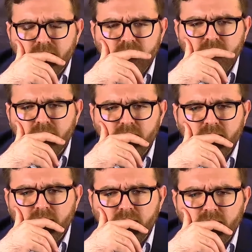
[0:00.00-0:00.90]

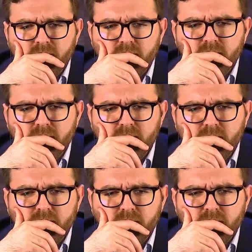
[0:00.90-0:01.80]

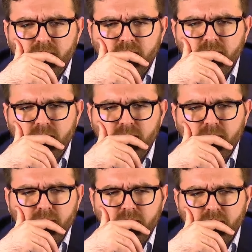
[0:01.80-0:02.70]

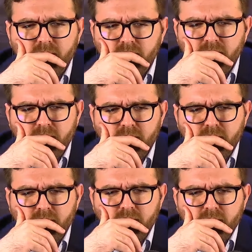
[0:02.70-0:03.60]

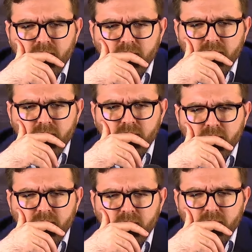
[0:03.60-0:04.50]

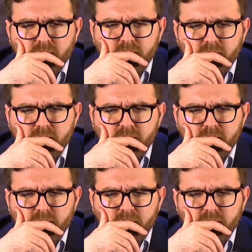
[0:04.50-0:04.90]
The person shown says nothing.